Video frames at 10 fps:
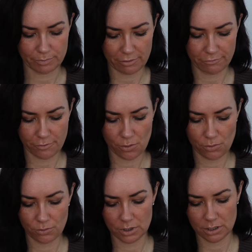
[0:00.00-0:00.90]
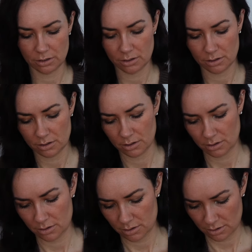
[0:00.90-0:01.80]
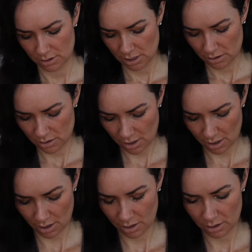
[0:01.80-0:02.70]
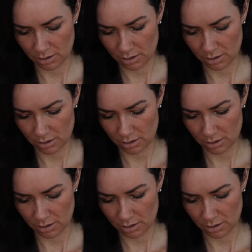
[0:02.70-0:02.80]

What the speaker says: my phone in there,